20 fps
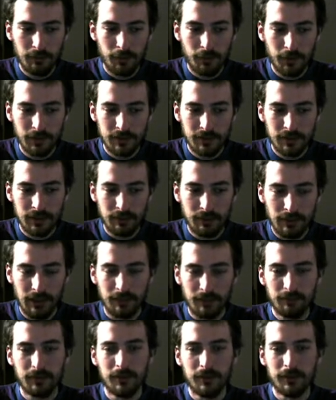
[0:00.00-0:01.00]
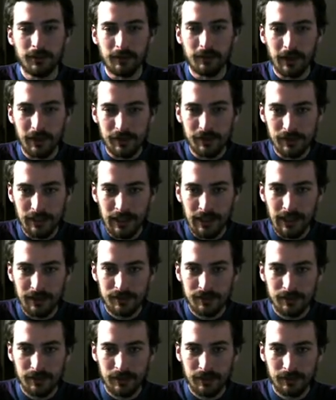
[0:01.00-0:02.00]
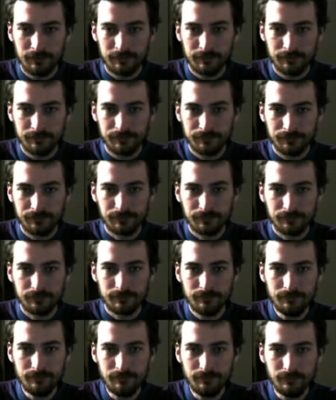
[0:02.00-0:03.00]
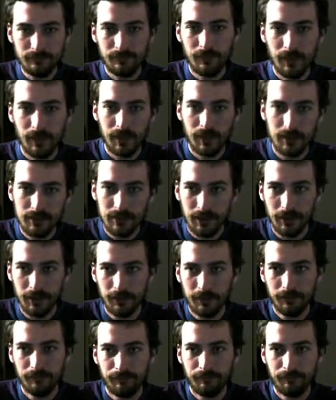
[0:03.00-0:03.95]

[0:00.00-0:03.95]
pointer is going to be our flow direction, actually. So